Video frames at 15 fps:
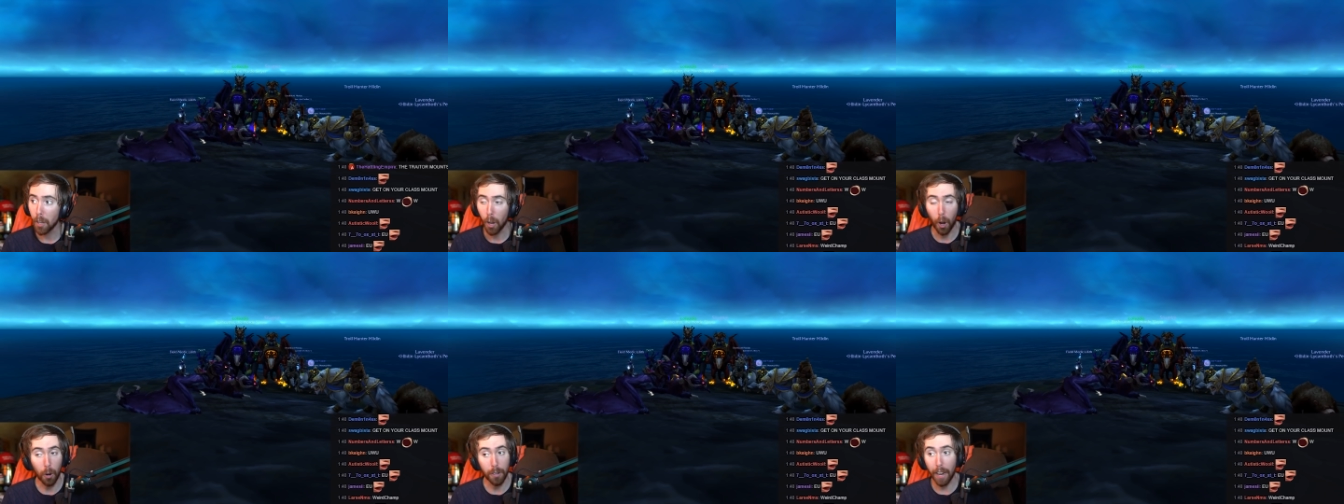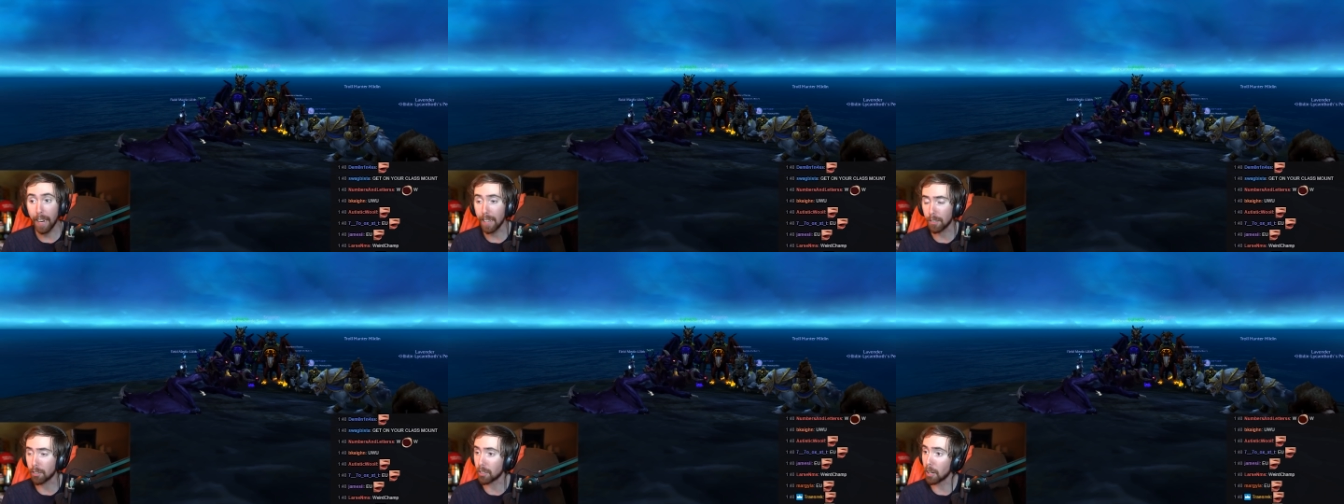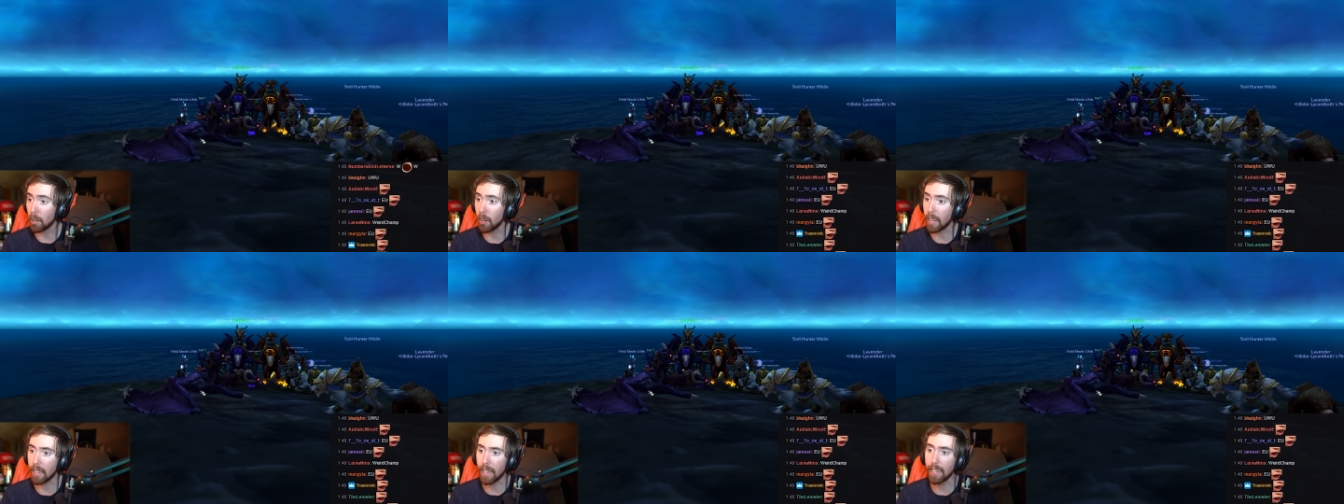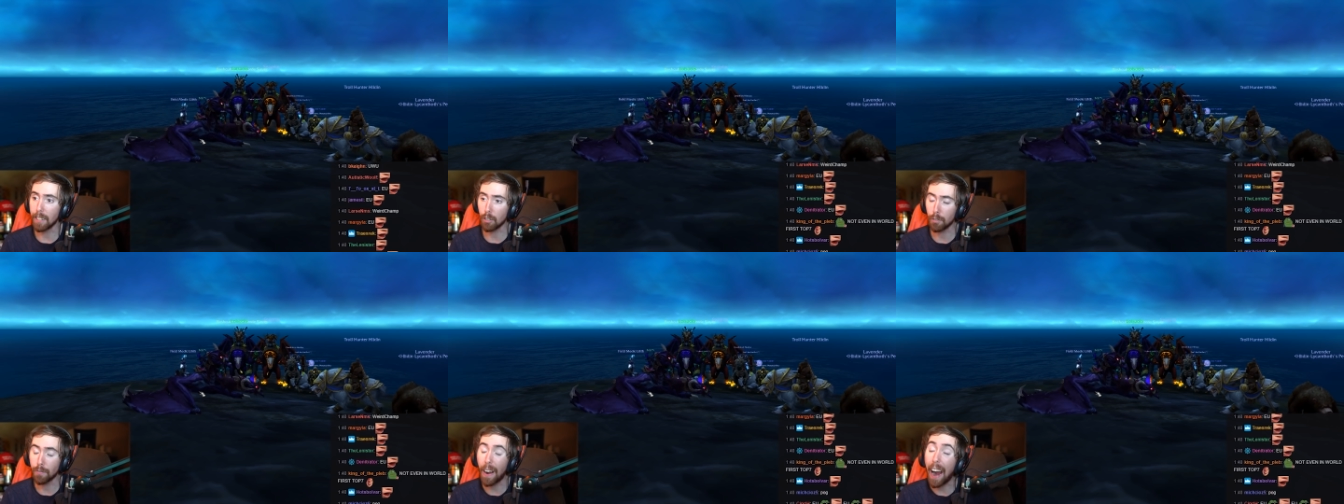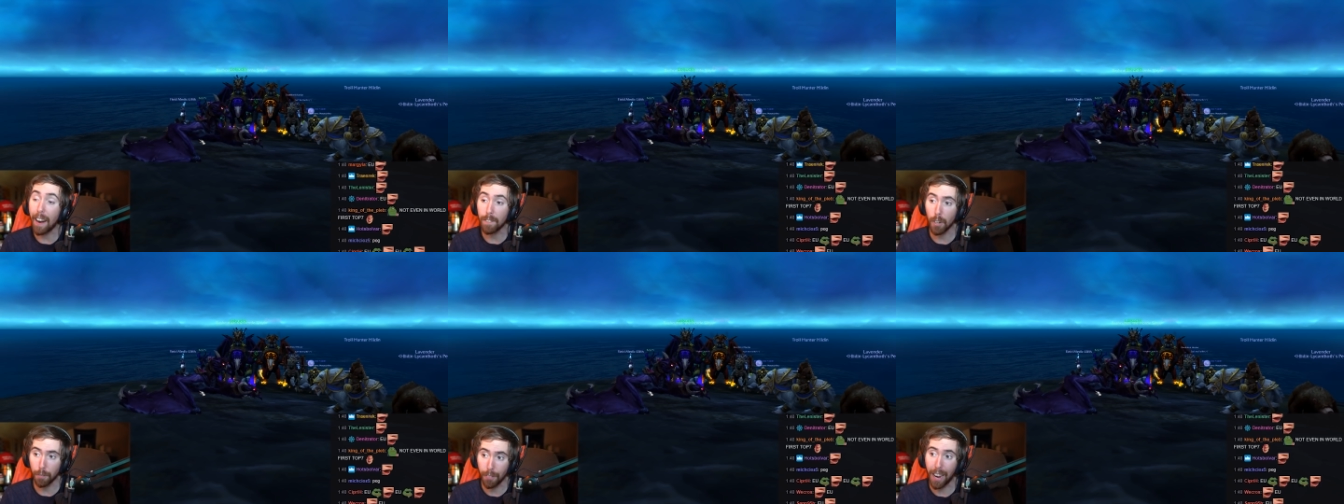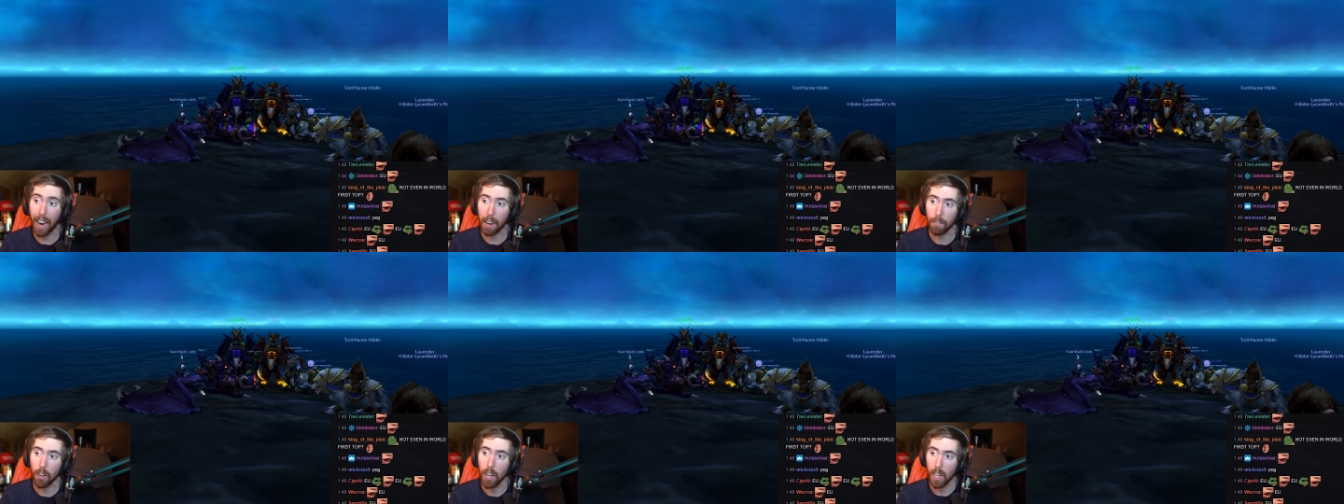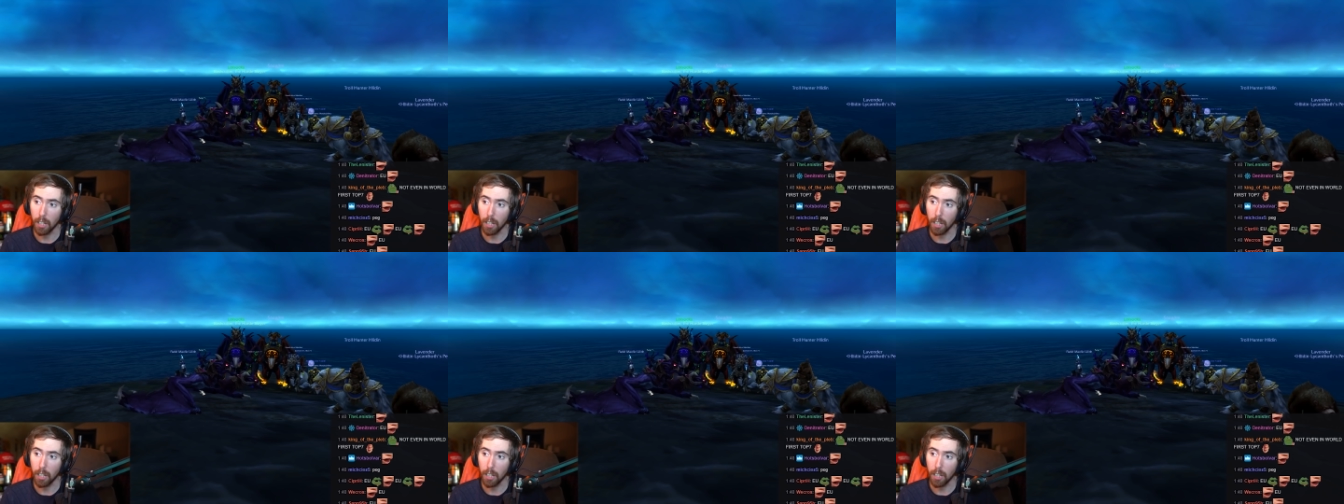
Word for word: Okay, it's still, it, it is 5 to 5.